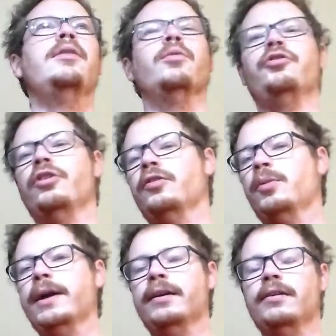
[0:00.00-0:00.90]
We're just
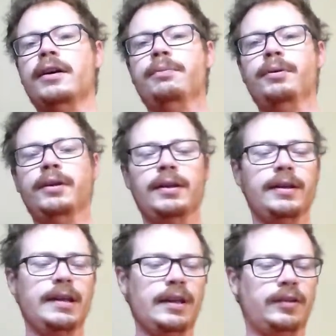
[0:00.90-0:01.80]
waking up.
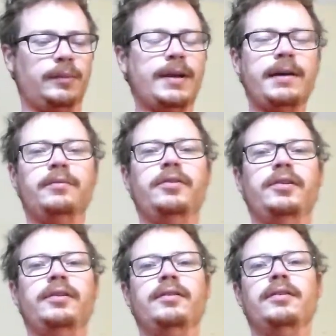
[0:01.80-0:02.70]

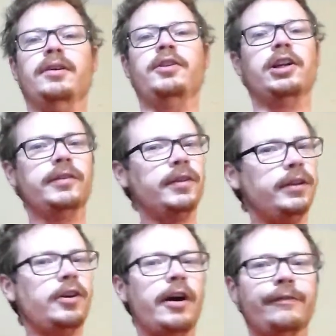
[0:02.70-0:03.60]
Sometimes adults
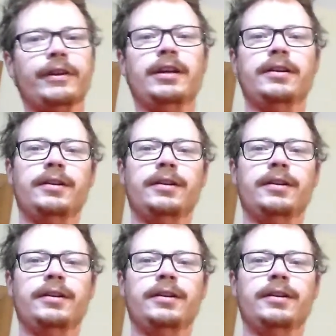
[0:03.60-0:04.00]
need coffee.